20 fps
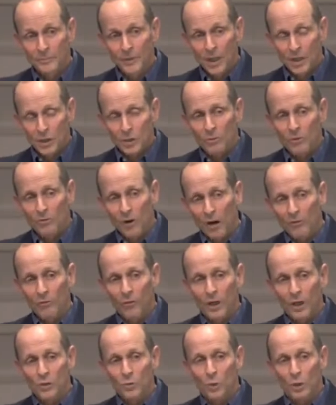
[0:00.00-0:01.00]
Some of our
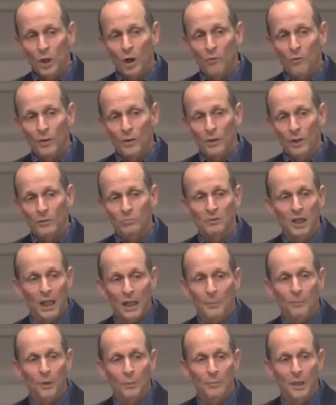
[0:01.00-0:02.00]
friends went over to cut
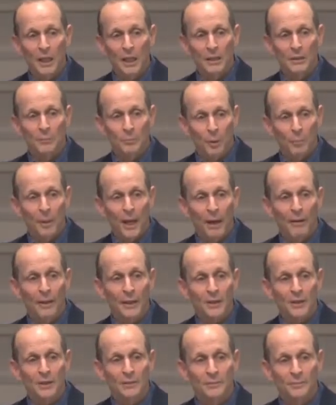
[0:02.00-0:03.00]
up the meat and prepare
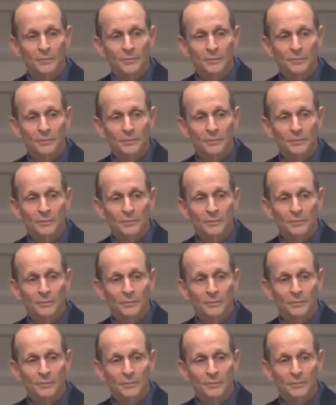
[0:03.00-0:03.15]
it.